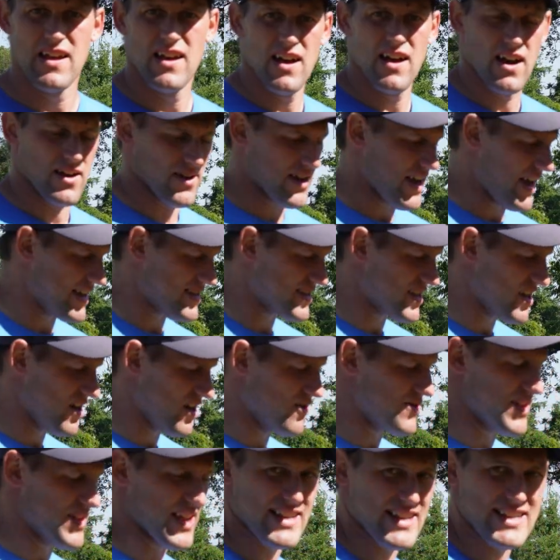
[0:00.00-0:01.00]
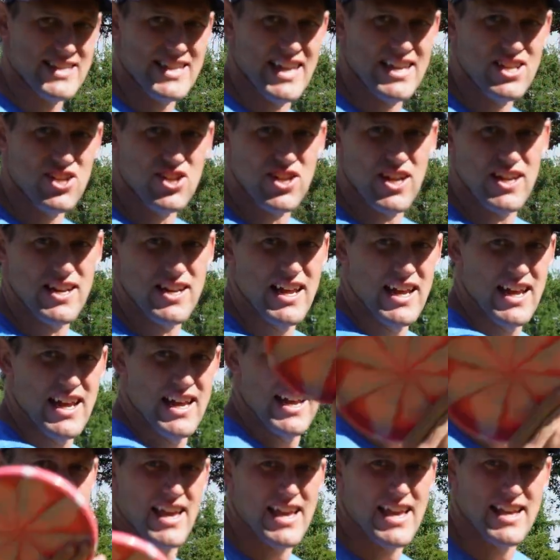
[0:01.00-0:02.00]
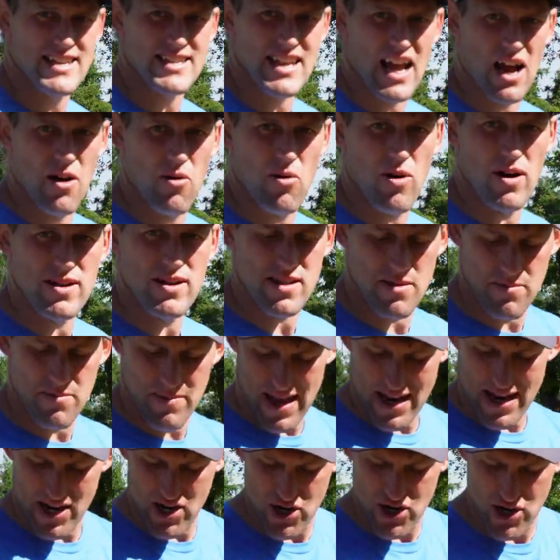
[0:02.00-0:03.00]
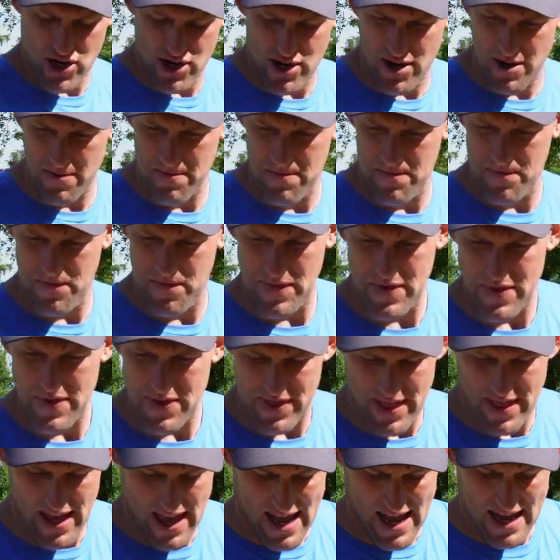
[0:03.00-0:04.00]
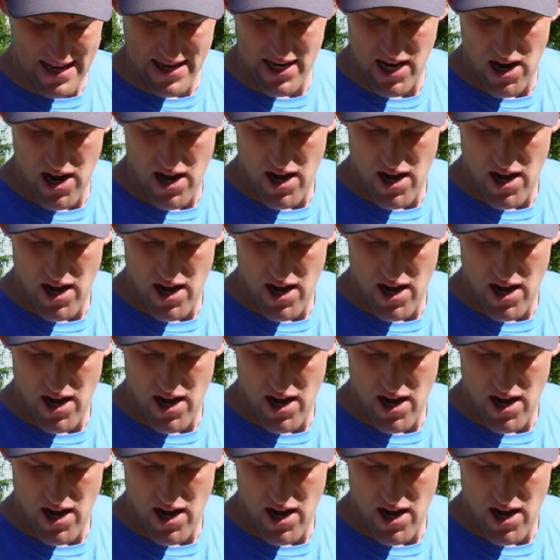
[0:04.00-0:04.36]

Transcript: Okay, so the extension is I want to make sure that